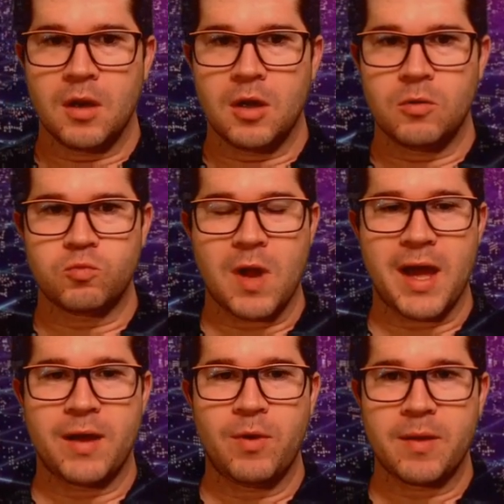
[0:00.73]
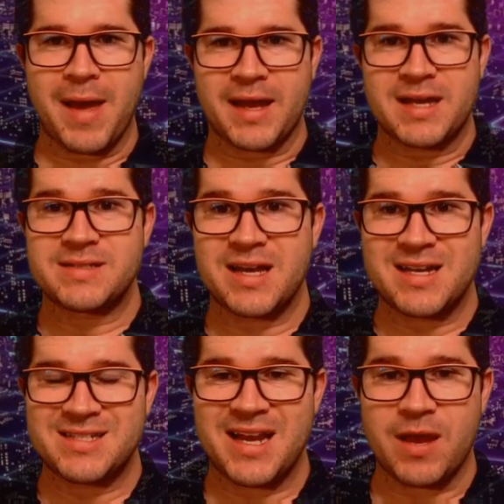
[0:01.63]
All right, welcome back, guys.
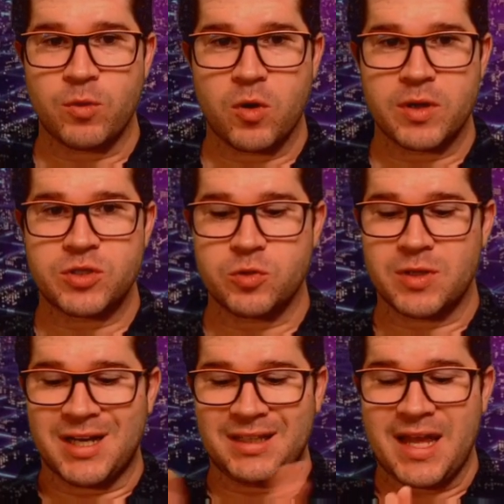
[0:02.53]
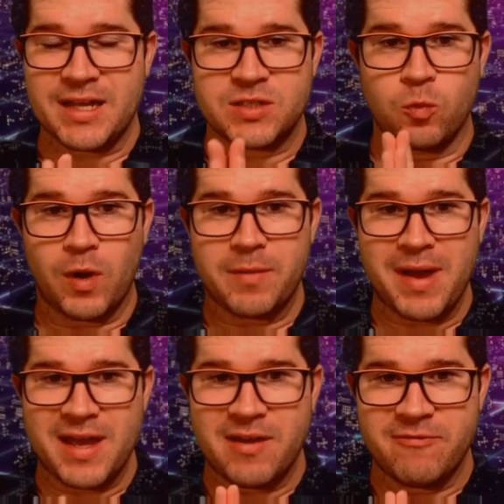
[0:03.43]
Uh, today we're going to collect one of
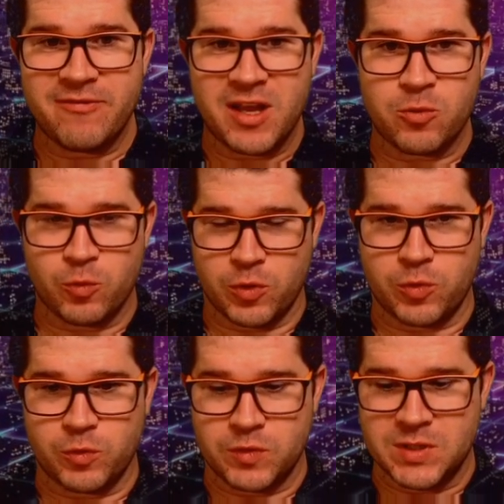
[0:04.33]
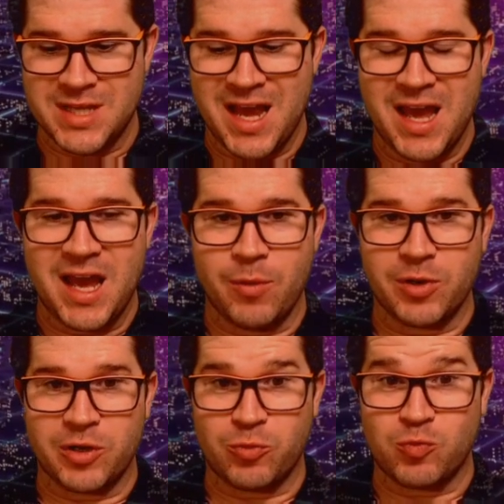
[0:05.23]
my event runes, and we're
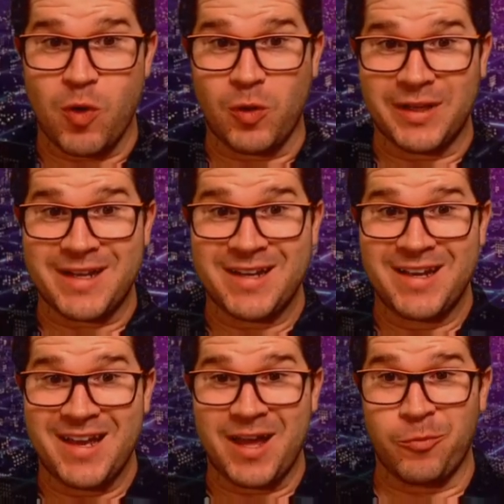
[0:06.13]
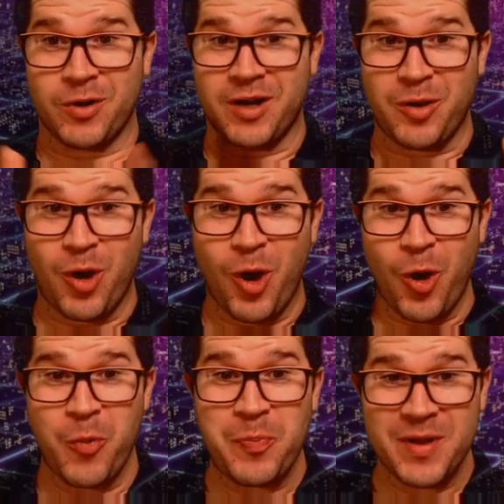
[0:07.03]
gonna roll it, and we're gonna
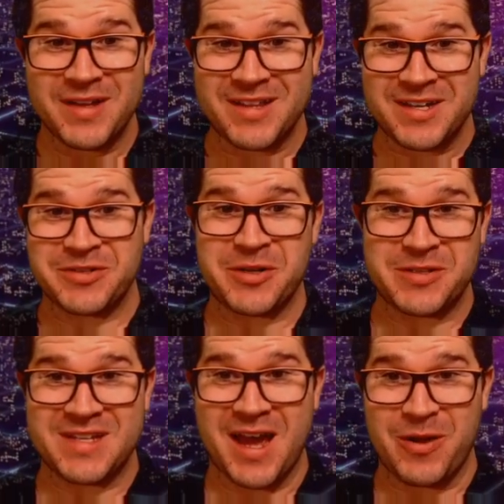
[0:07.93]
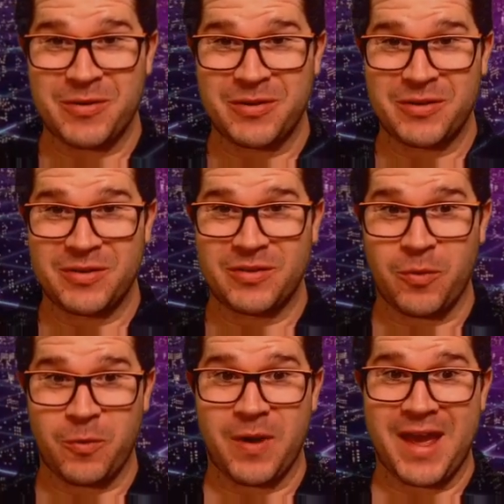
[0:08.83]
hope that it turns out the
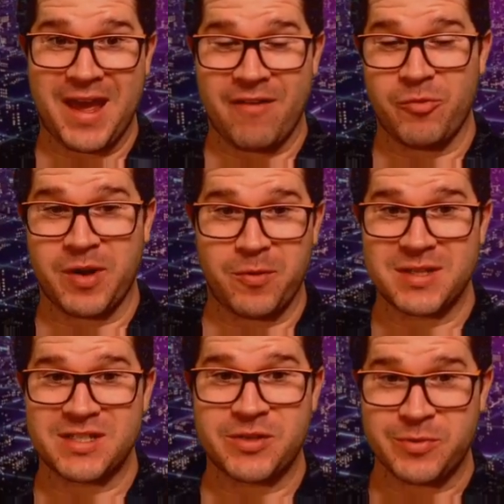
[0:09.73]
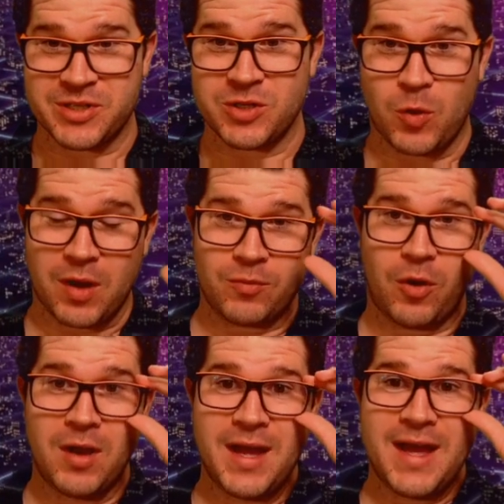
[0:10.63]
way everybody wants it to, which is a quad
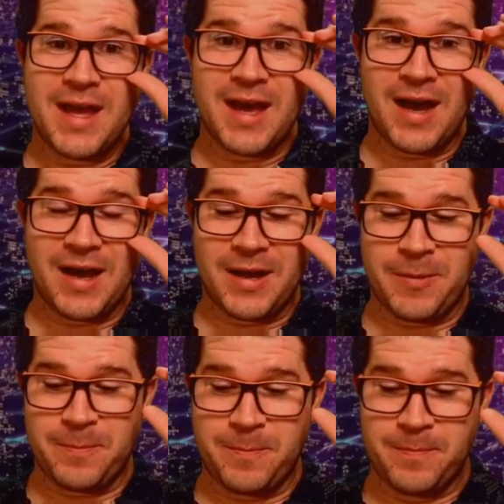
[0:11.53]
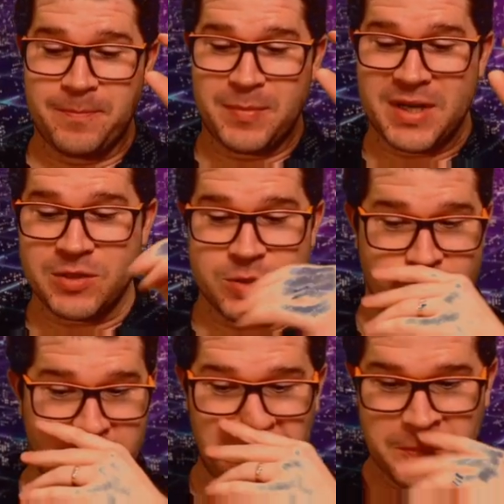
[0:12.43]
roll. Um, but here's the
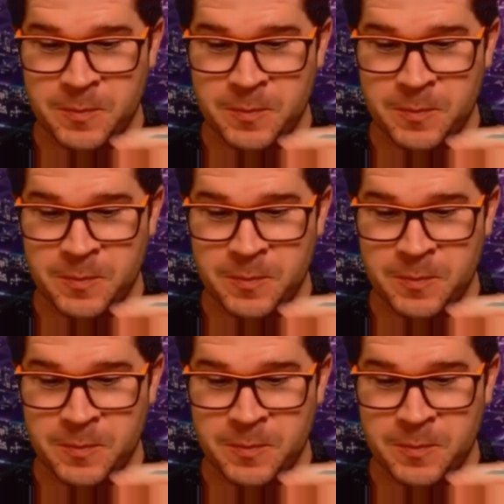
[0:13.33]
rune.